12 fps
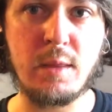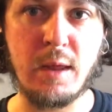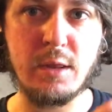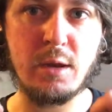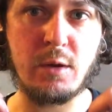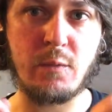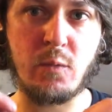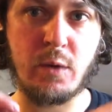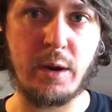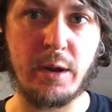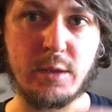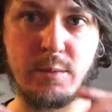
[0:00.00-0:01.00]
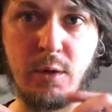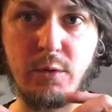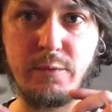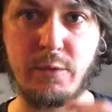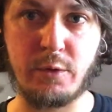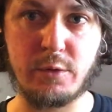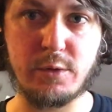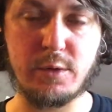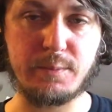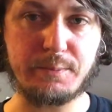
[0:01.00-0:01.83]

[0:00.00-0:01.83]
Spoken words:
That's kind of what I smelled first.